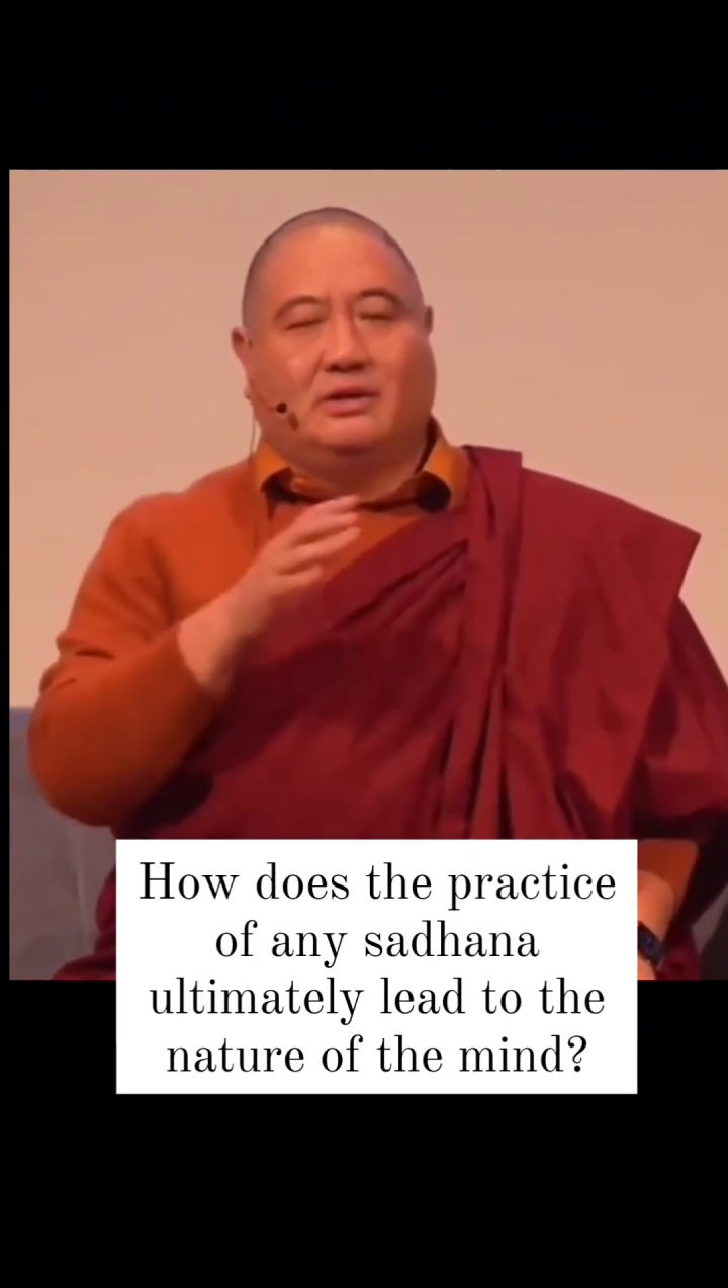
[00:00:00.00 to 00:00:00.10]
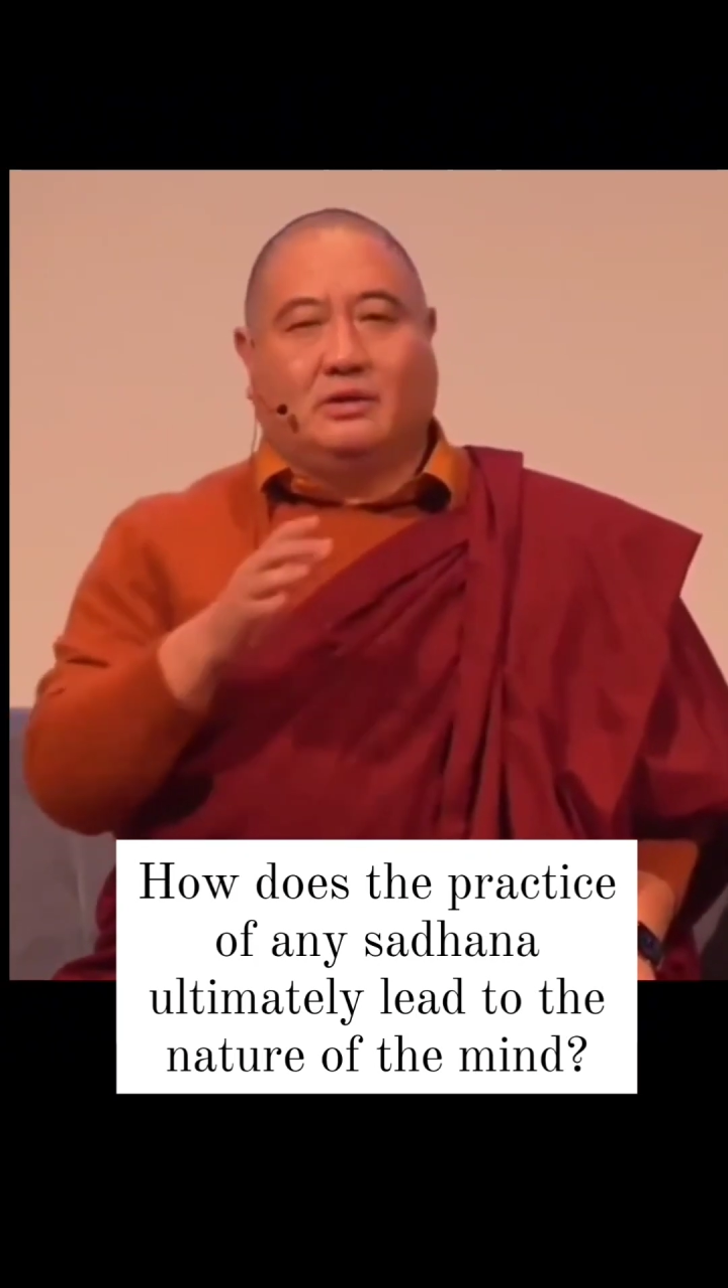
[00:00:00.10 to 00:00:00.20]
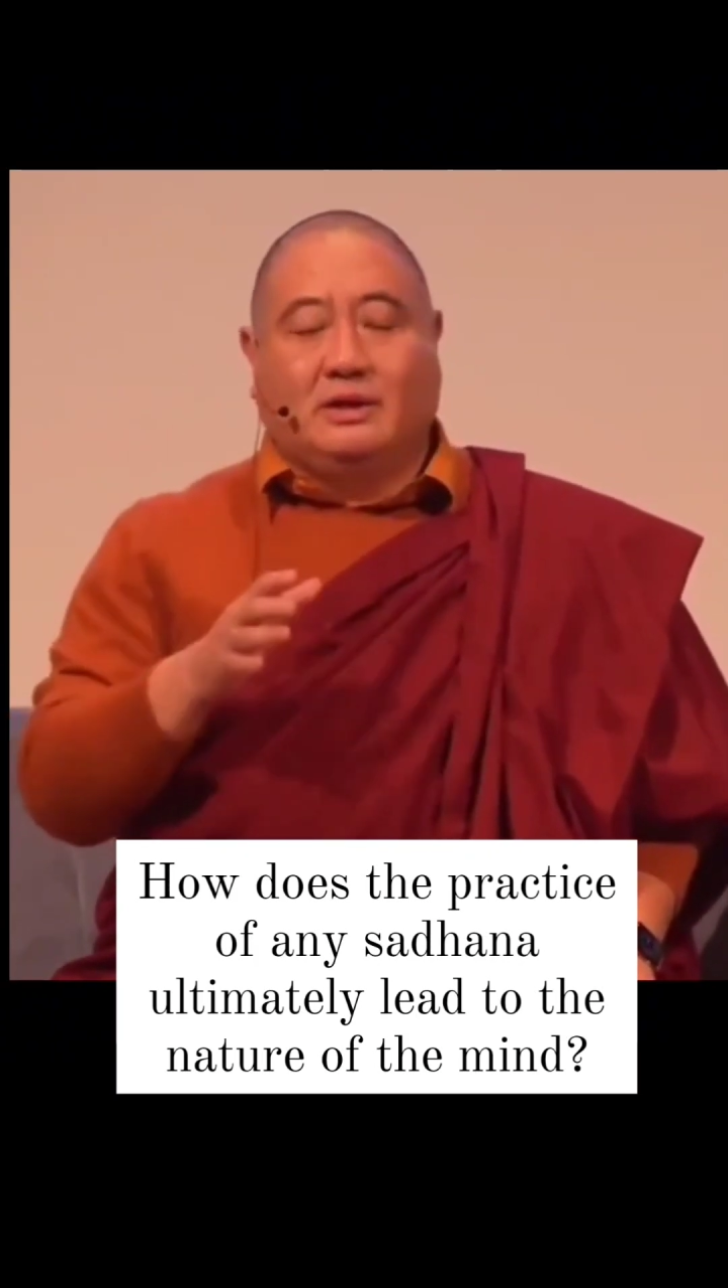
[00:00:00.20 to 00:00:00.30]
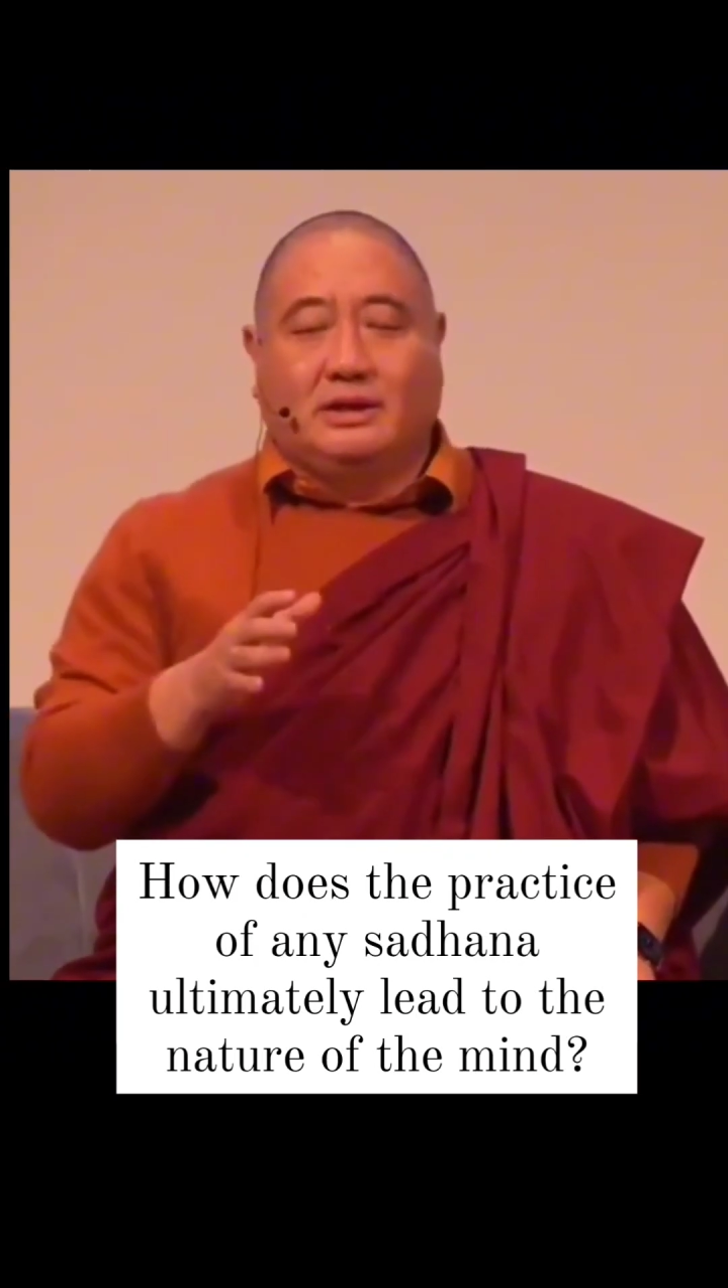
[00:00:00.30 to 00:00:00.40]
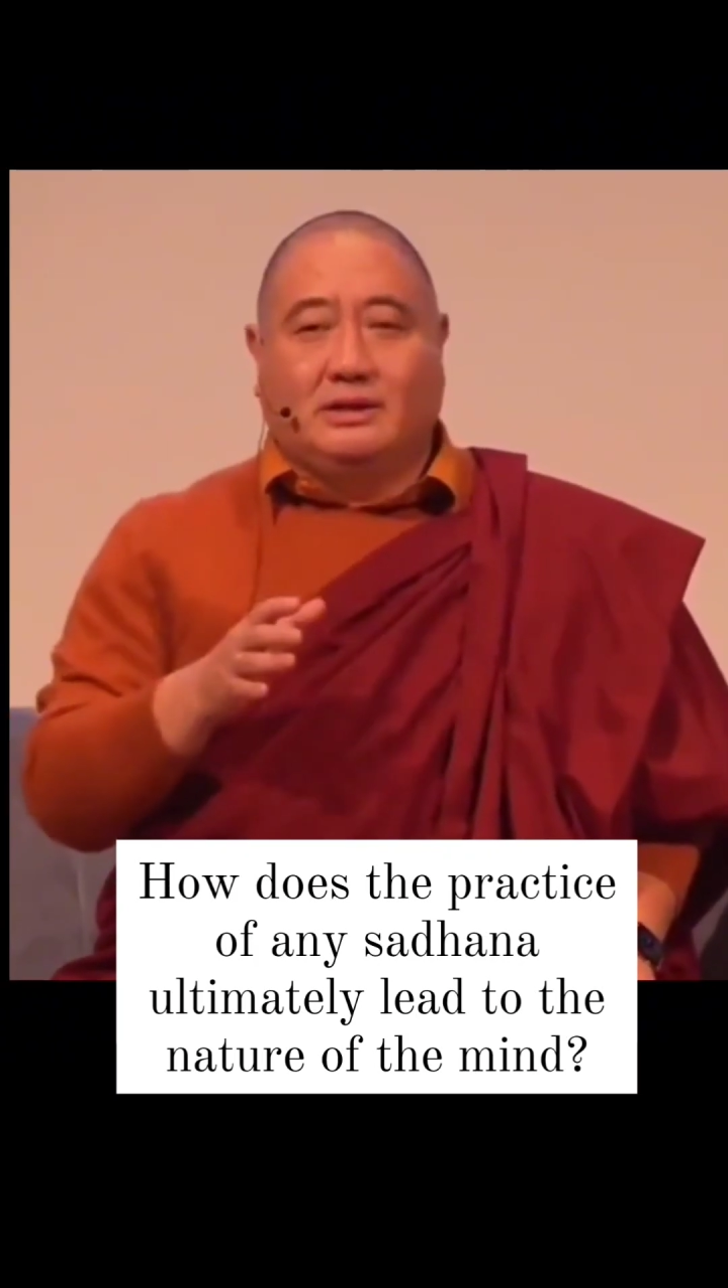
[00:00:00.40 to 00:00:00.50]
and
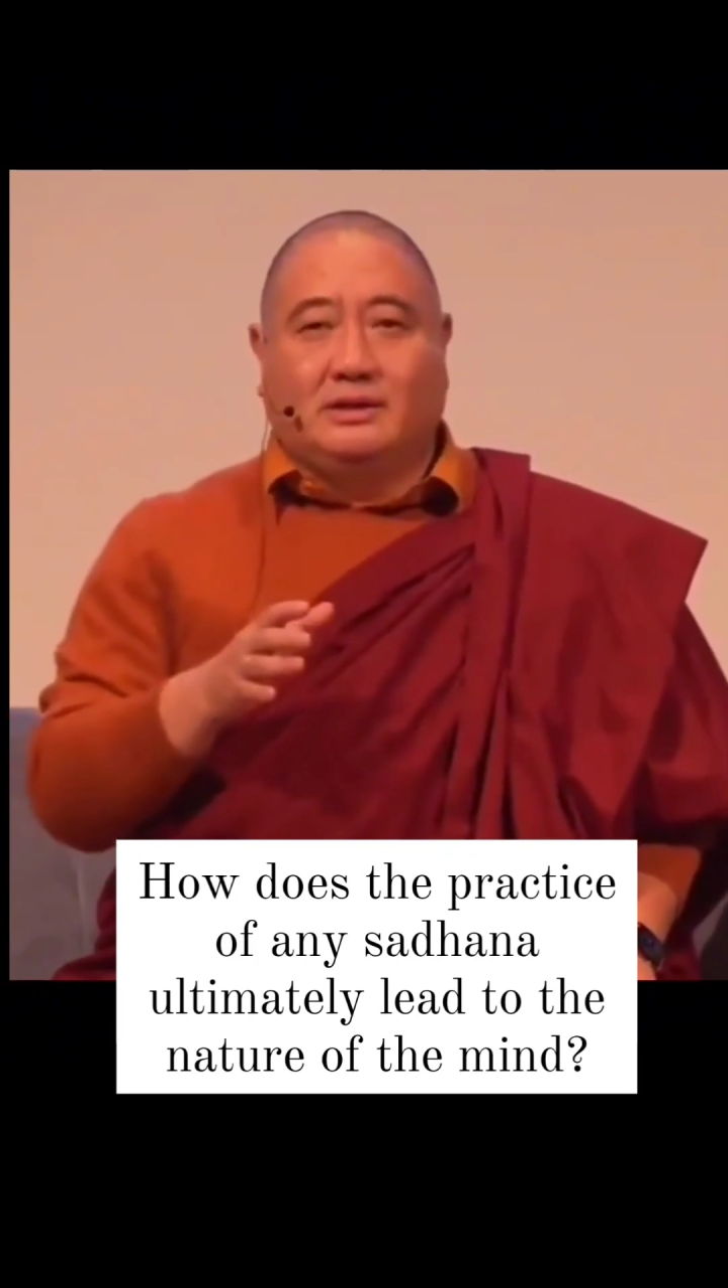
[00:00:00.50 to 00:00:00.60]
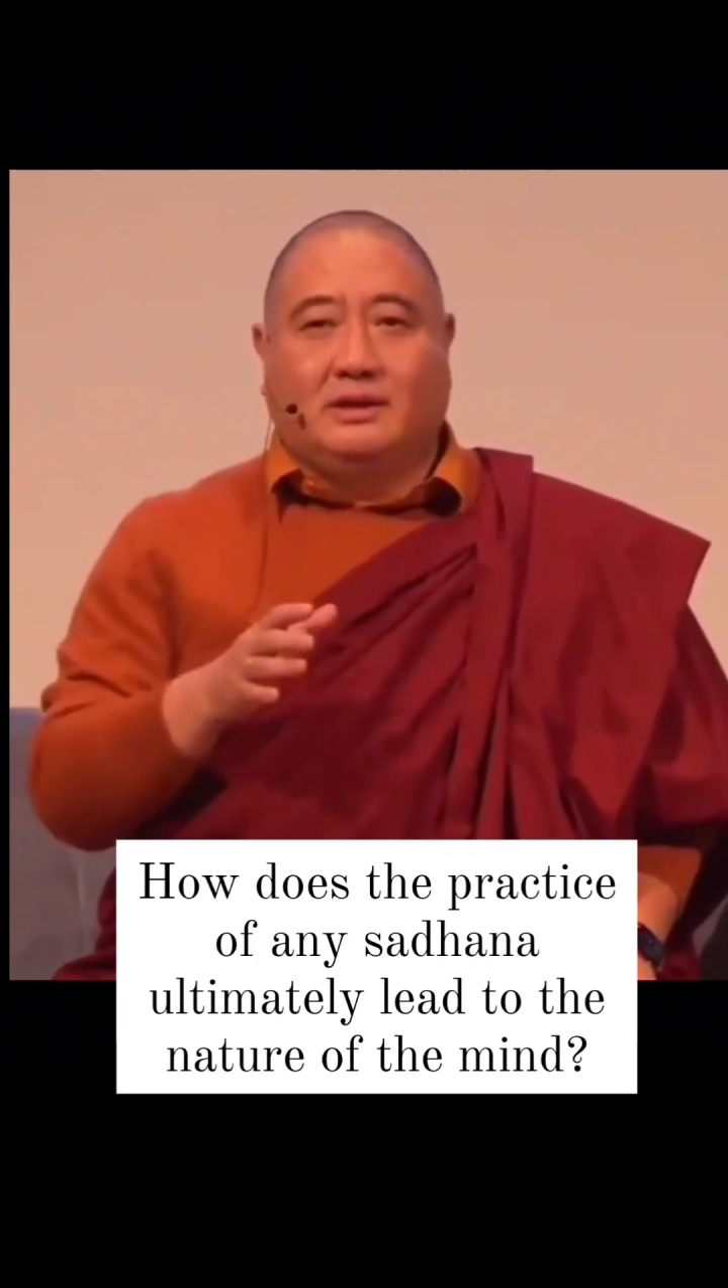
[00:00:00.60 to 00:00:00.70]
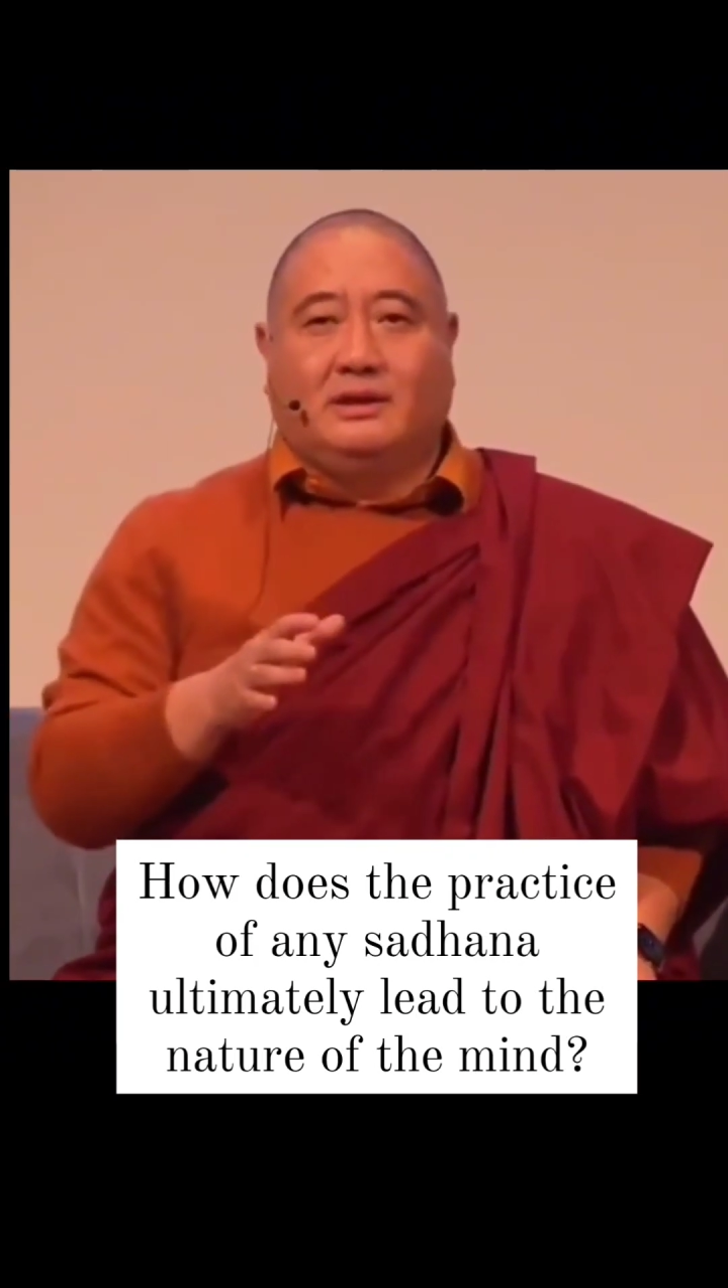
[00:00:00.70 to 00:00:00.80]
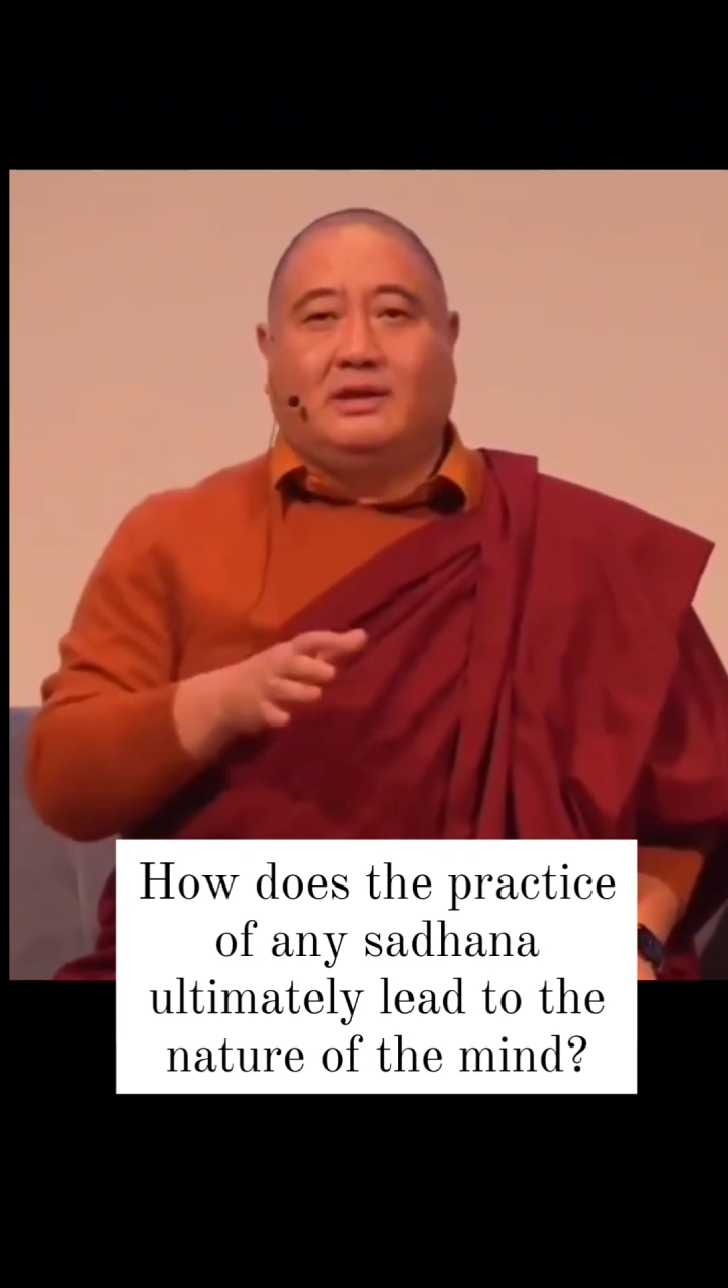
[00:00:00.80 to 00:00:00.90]
all this.